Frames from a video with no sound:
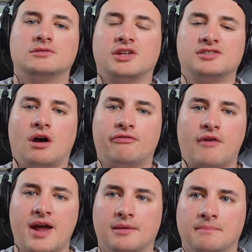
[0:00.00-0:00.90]
there's not a
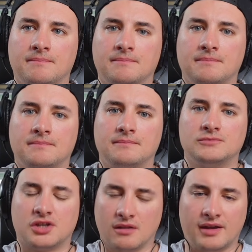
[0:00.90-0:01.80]
frame.
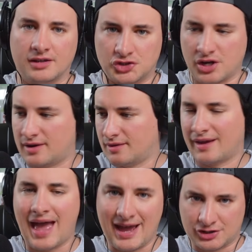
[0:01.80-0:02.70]
So like a giant
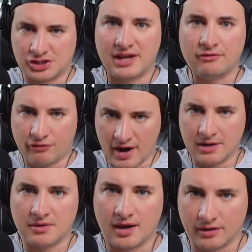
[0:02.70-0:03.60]
like X-shaped
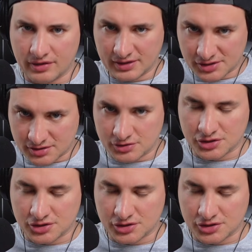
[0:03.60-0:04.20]
frame kind of thing. Just